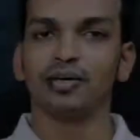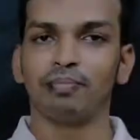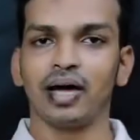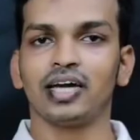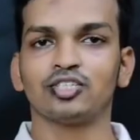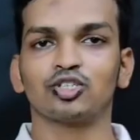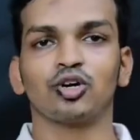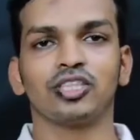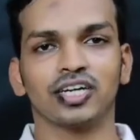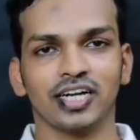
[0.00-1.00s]
And the banks
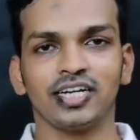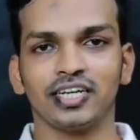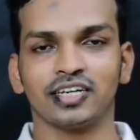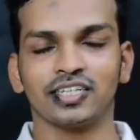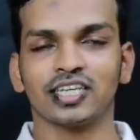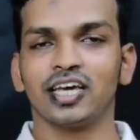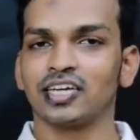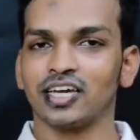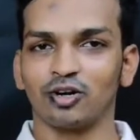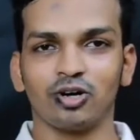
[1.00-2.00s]
or the creditors
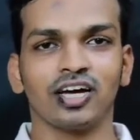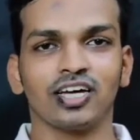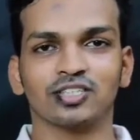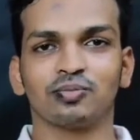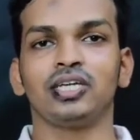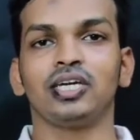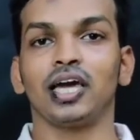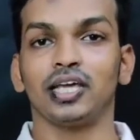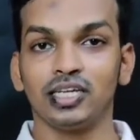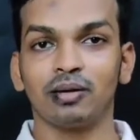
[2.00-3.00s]
cannot ask me
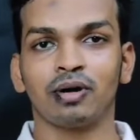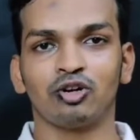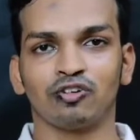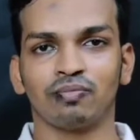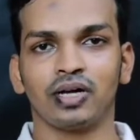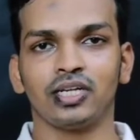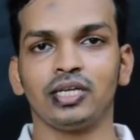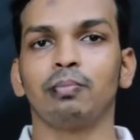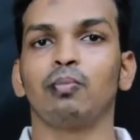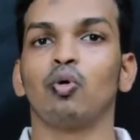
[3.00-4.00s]
any amount of
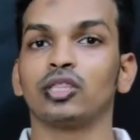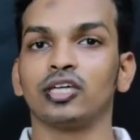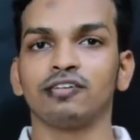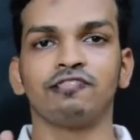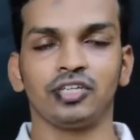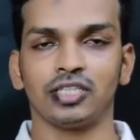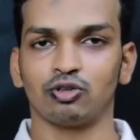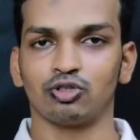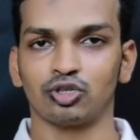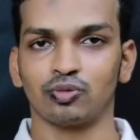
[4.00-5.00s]
money more than
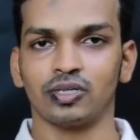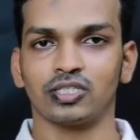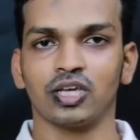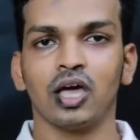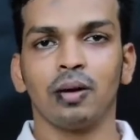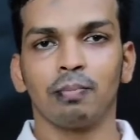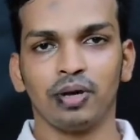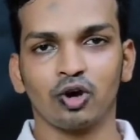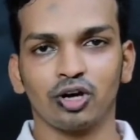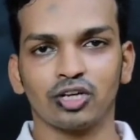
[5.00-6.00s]
50,000 rupees
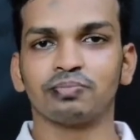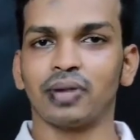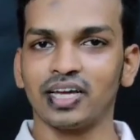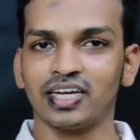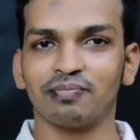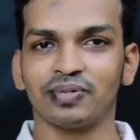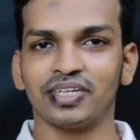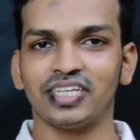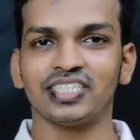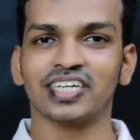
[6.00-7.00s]
because my
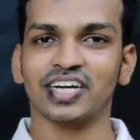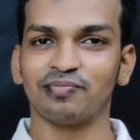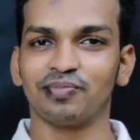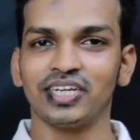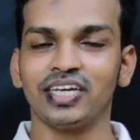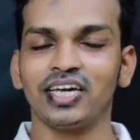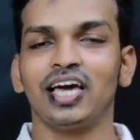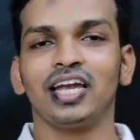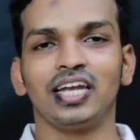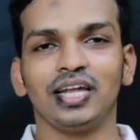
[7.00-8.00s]
company is a company
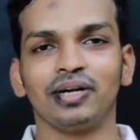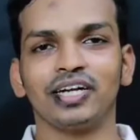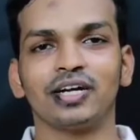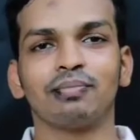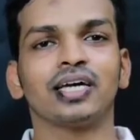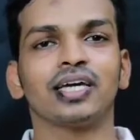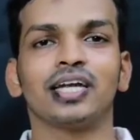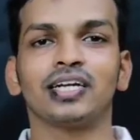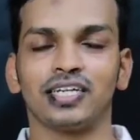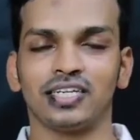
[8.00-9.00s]
limited by
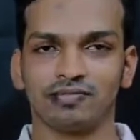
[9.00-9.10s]
guarantee.